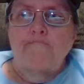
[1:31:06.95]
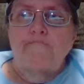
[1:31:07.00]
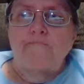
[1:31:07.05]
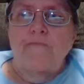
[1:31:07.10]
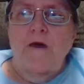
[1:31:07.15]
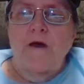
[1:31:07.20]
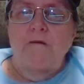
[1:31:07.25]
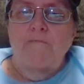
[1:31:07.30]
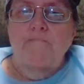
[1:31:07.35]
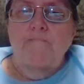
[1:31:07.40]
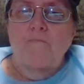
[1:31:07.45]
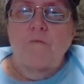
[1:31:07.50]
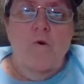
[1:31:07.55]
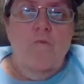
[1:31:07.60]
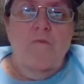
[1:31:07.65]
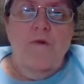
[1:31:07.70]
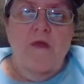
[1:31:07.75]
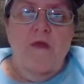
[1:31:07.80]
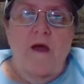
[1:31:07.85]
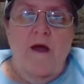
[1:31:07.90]
that
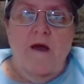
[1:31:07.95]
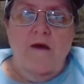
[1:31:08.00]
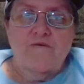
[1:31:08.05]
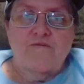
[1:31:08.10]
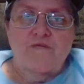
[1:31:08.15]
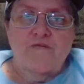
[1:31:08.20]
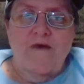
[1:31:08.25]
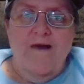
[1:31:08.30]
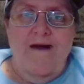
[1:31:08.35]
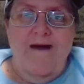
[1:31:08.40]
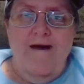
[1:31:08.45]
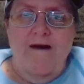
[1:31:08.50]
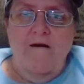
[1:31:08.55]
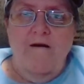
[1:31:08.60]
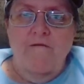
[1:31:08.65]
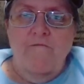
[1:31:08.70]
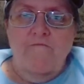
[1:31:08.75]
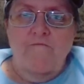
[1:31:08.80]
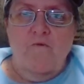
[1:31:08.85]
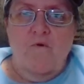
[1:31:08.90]
nobody asked to
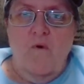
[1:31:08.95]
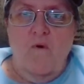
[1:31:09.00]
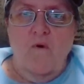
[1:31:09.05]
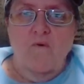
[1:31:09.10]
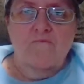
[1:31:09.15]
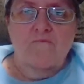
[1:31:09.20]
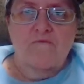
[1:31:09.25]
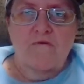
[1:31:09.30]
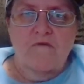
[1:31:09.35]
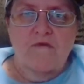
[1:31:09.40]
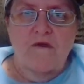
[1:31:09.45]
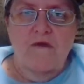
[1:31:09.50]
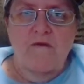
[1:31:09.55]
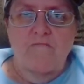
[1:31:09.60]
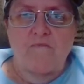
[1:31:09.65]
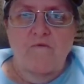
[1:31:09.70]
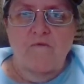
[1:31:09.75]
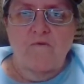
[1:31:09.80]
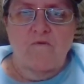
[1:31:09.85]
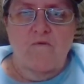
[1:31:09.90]
have, quote, the
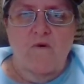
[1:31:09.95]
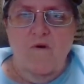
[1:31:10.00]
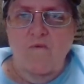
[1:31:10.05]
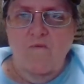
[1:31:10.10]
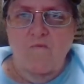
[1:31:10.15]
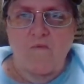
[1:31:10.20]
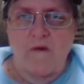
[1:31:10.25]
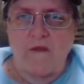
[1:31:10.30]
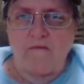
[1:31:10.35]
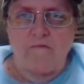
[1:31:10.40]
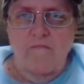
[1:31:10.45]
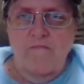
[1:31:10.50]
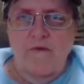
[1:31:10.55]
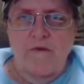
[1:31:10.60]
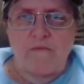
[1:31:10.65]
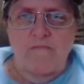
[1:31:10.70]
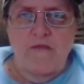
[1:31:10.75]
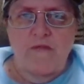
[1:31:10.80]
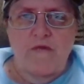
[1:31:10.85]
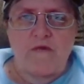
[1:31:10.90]
label, quote, whatever
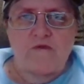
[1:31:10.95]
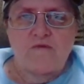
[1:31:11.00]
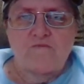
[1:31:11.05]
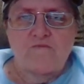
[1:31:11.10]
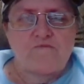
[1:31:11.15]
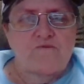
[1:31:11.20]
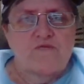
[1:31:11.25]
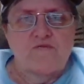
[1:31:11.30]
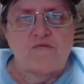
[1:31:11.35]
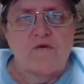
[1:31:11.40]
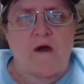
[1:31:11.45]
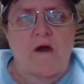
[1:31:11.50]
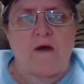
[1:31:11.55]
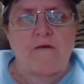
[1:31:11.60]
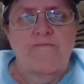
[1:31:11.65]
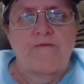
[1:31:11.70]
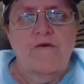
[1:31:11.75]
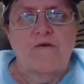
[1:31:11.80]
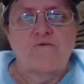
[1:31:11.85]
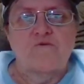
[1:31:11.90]
BPD is, which is, I
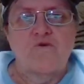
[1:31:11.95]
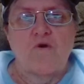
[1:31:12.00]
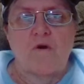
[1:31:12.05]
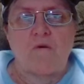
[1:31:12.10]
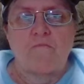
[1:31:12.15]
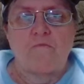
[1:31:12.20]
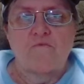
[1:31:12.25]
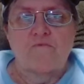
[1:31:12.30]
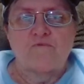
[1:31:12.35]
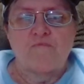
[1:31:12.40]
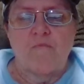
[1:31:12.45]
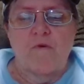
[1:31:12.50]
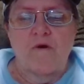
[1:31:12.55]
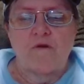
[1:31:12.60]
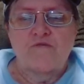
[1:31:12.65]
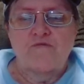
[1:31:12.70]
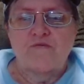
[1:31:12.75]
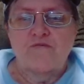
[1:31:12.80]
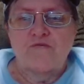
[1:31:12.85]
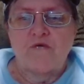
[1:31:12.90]
think, a trauma
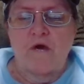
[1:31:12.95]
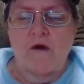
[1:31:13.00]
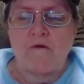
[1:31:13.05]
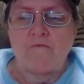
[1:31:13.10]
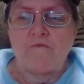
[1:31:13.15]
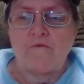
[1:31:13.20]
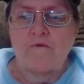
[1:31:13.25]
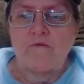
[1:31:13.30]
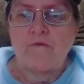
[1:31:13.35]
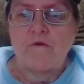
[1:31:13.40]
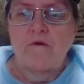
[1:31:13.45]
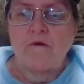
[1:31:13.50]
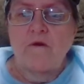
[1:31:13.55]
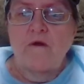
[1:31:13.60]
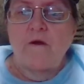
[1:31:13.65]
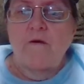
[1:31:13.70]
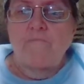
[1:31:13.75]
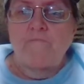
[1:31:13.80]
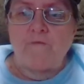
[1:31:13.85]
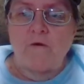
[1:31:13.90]
response in childhood,
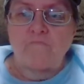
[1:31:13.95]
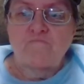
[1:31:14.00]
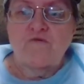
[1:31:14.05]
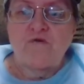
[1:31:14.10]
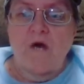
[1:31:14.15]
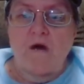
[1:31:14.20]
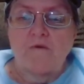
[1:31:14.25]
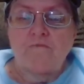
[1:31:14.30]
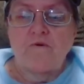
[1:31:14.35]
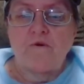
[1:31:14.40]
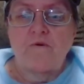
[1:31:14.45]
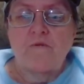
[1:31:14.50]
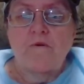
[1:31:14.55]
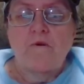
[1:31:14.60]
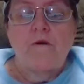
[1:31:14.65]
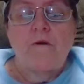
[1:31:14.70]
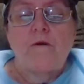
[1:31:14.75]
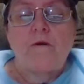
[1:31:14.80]
from childhood.